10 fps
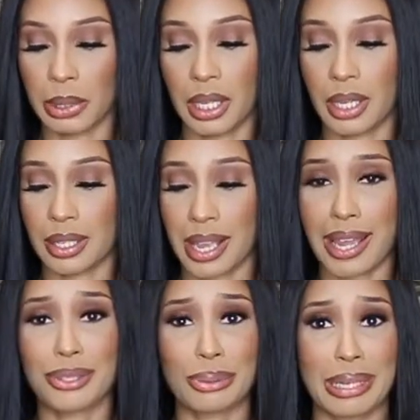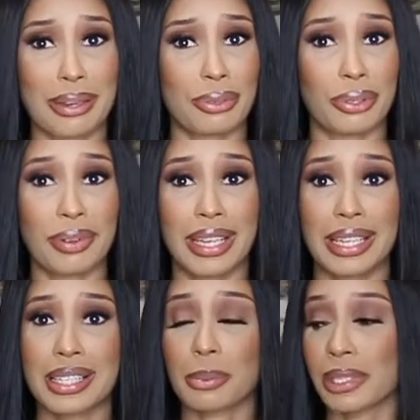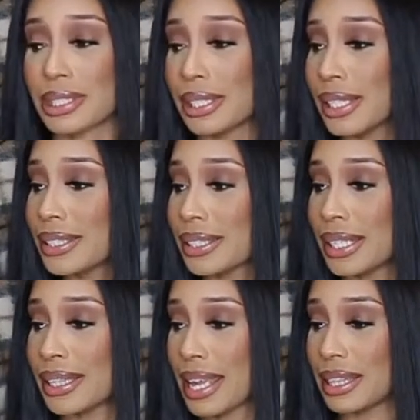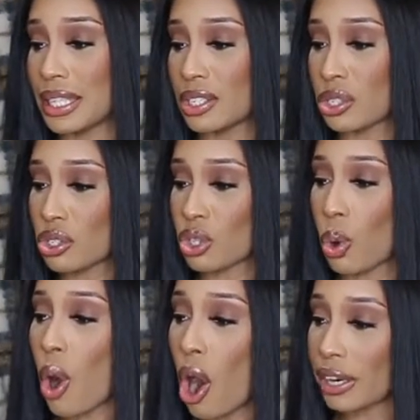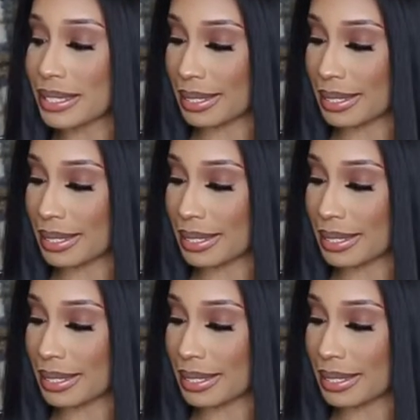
because I do not regret it, especially seeing that these are so hard